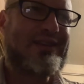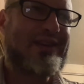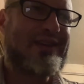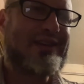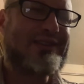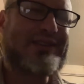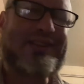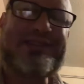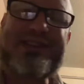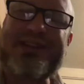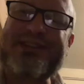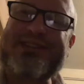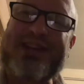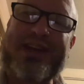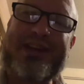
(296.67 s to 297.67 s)
it's just
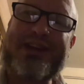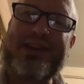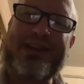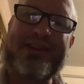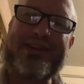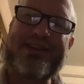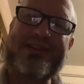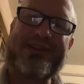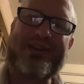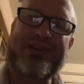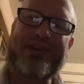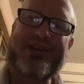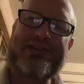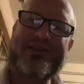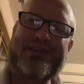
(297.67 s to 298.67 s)
exciting.
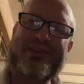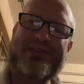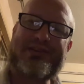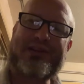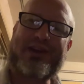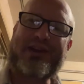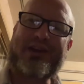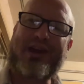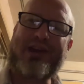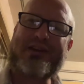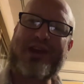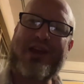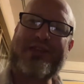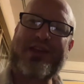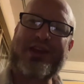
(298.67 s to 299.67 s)

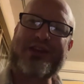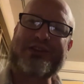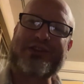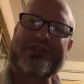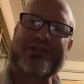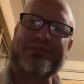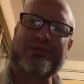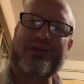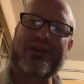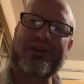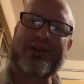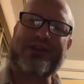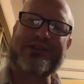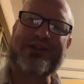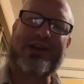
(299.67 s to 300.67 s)
I think it's just really
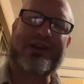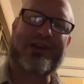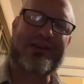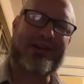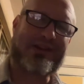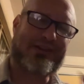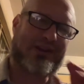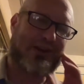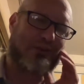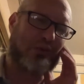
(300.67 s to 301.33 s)
exciting that like